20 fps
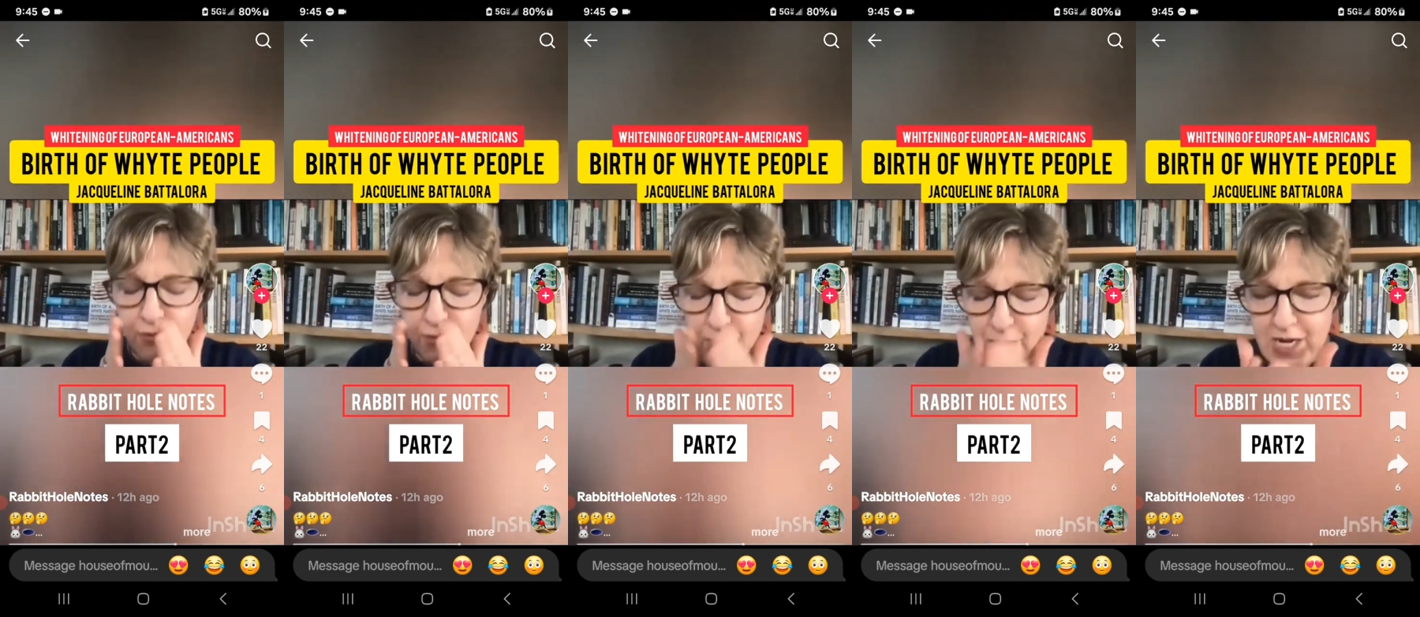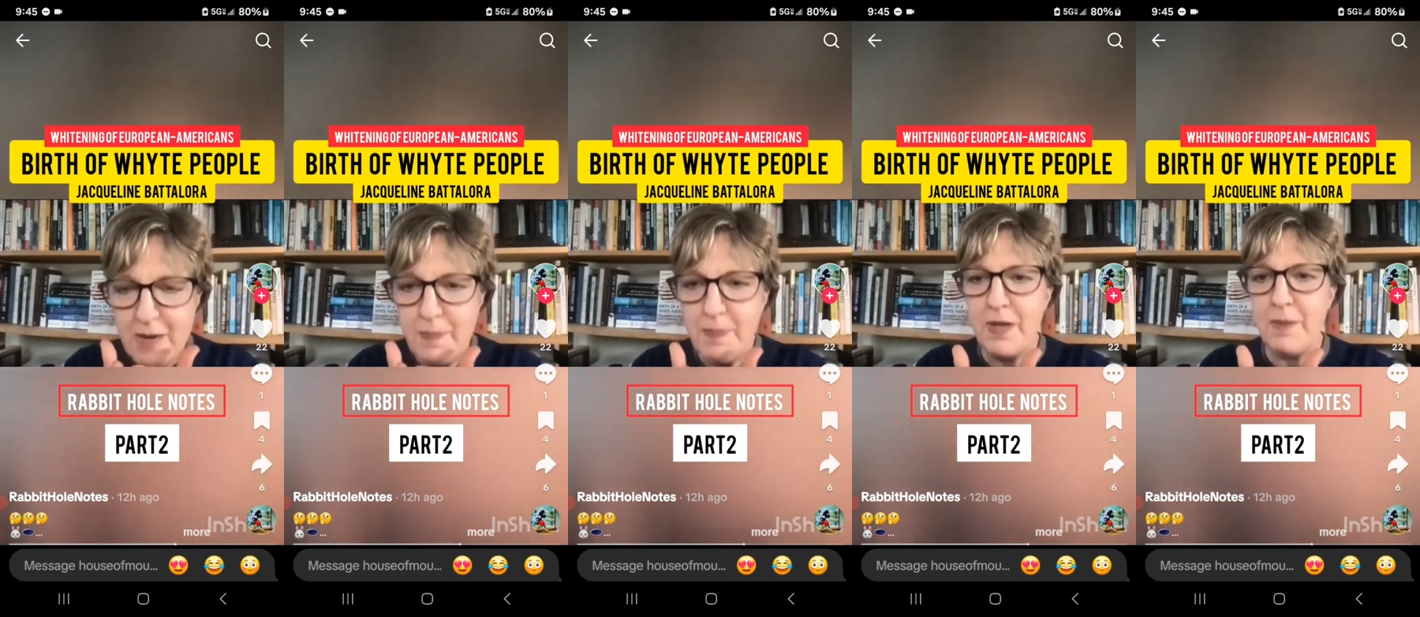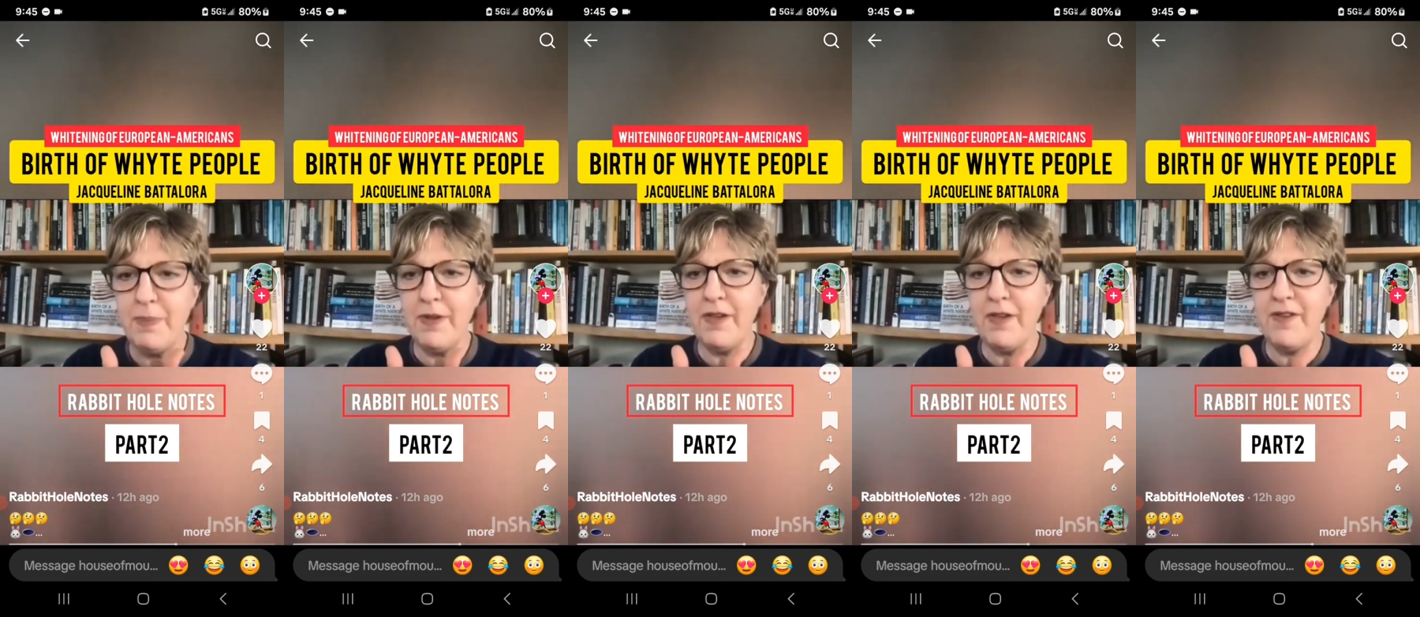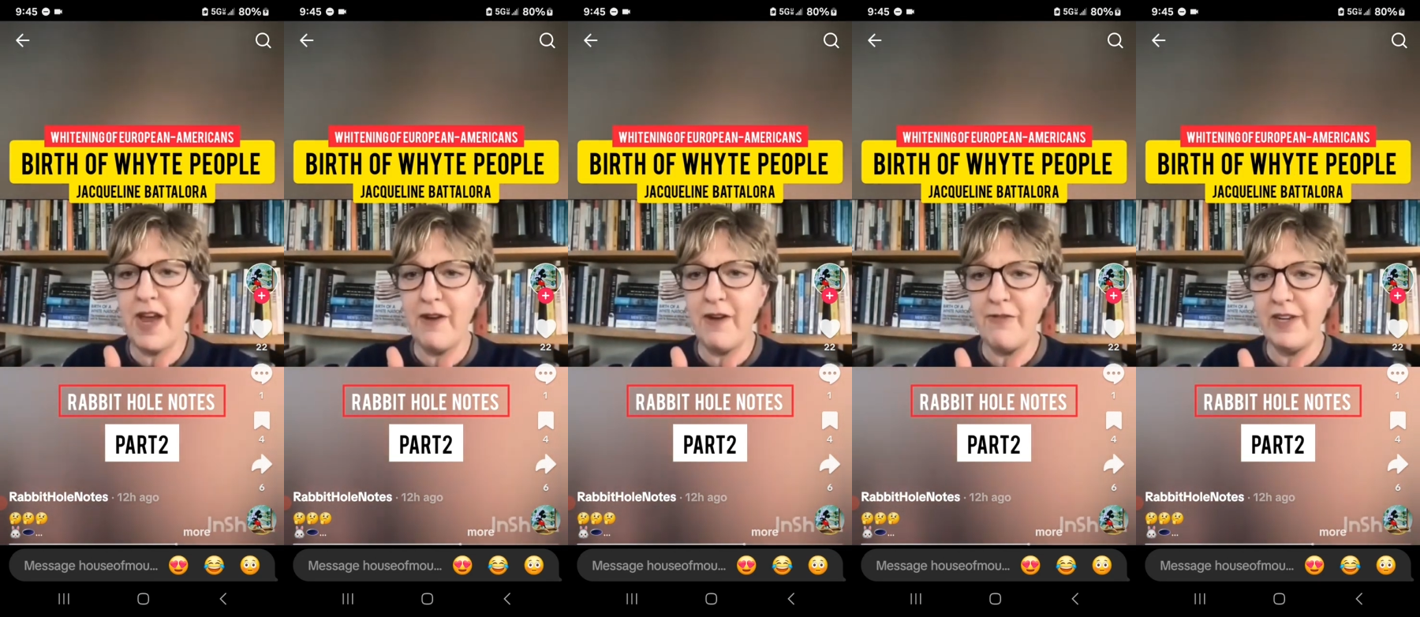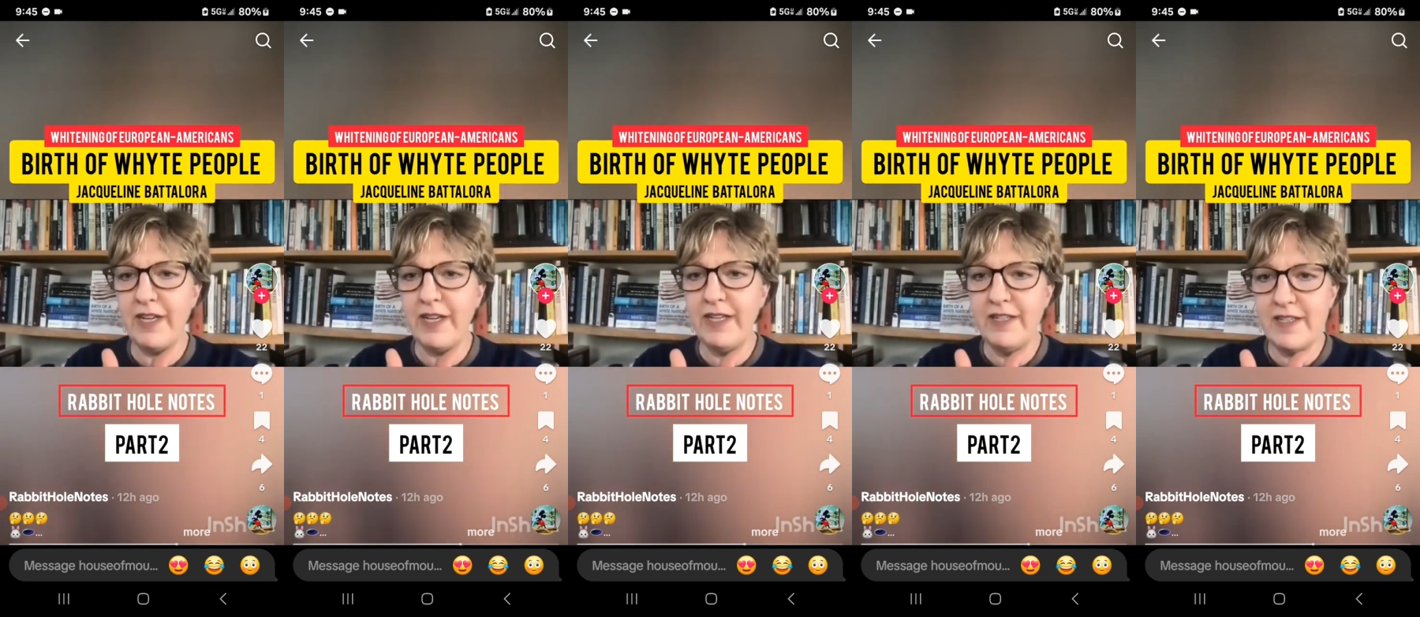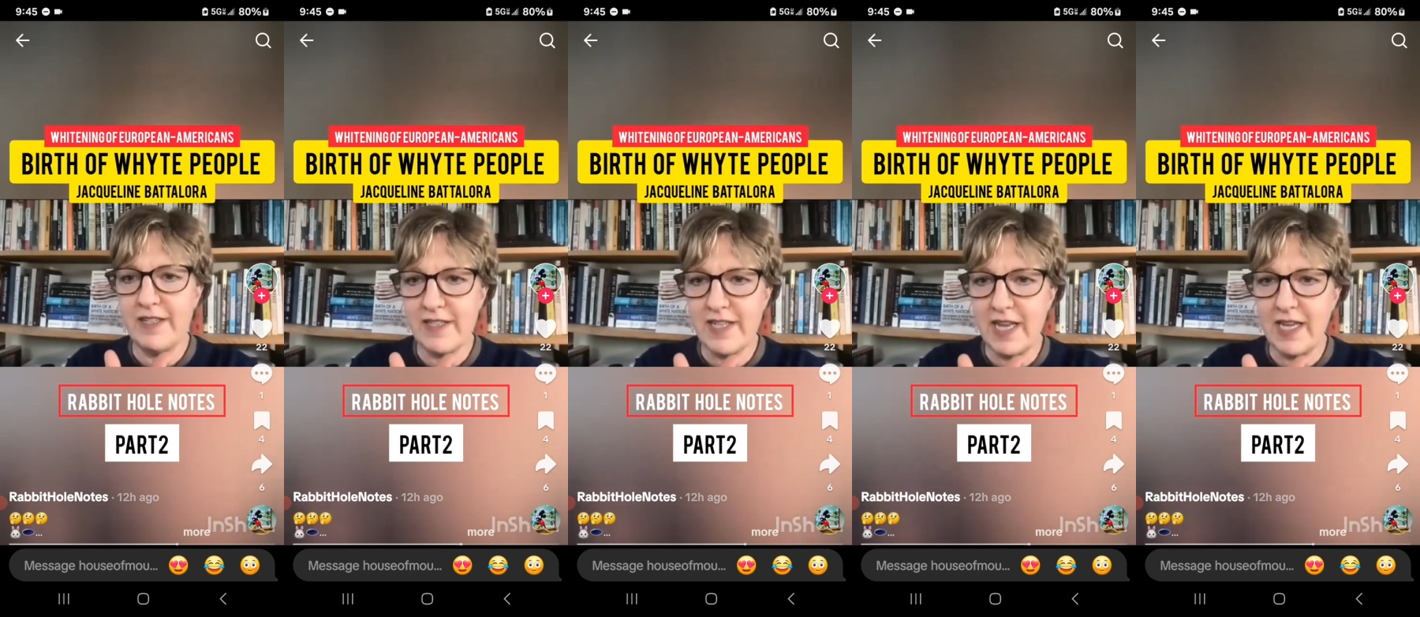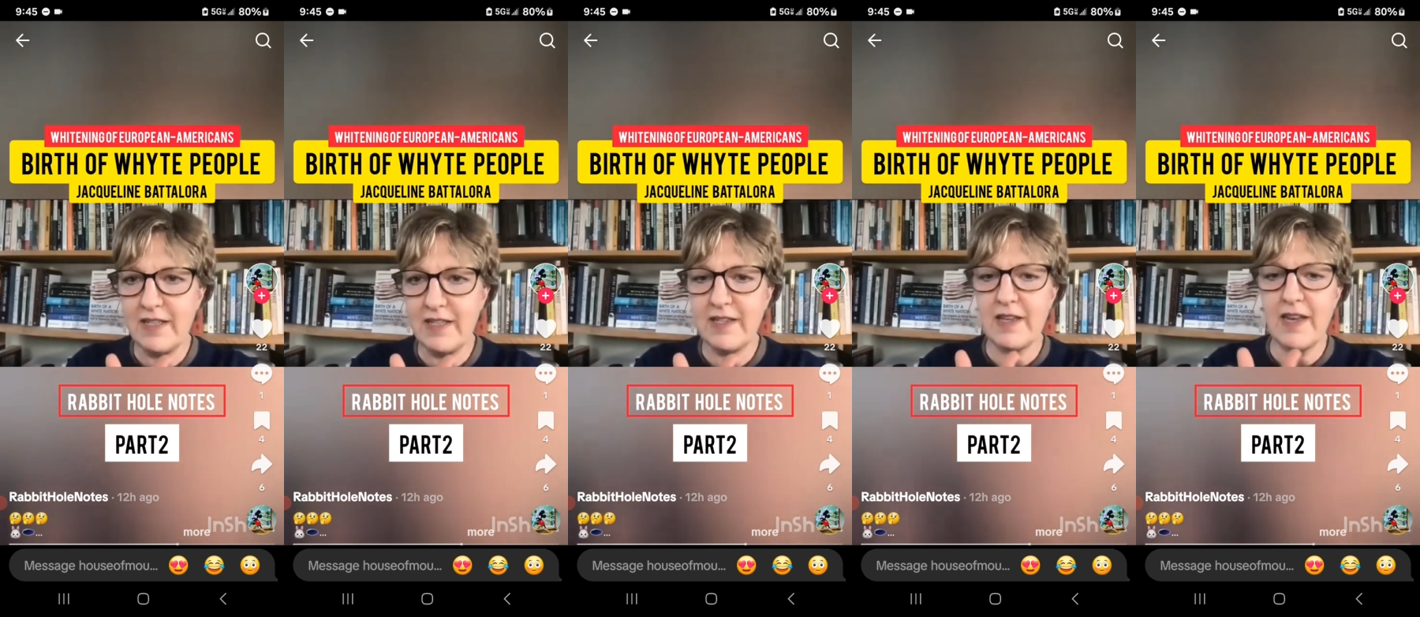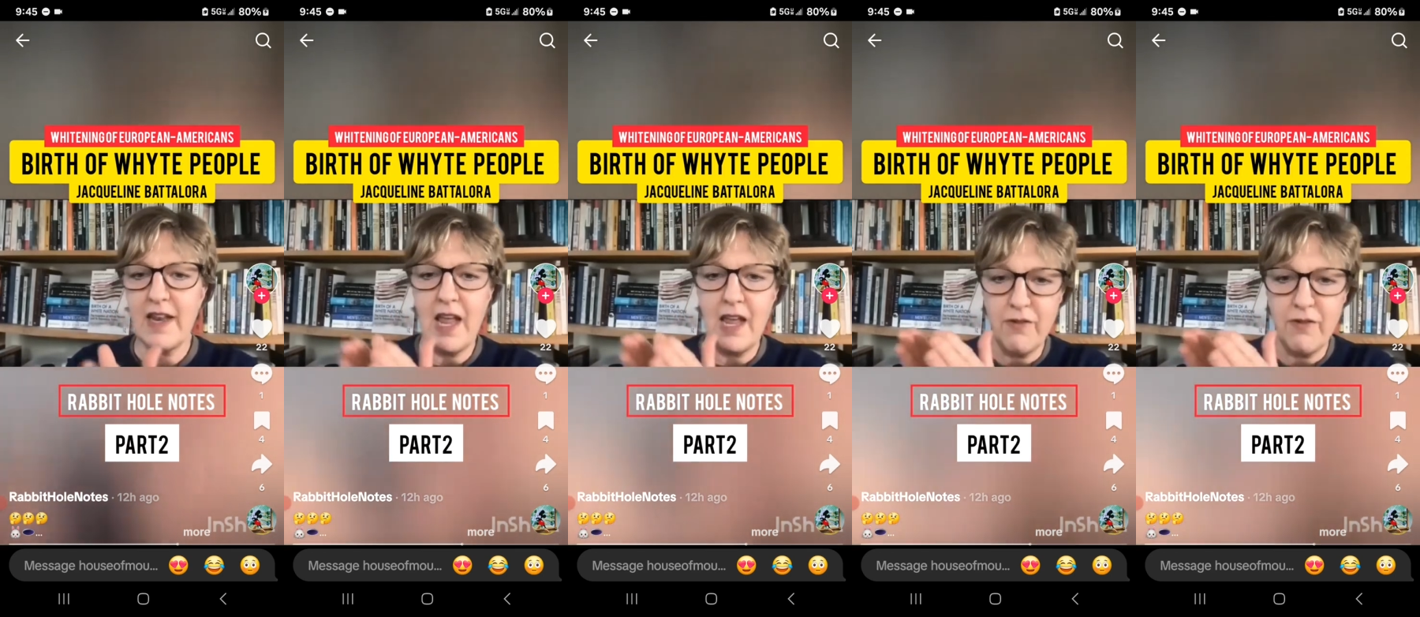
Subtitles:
free people of African descent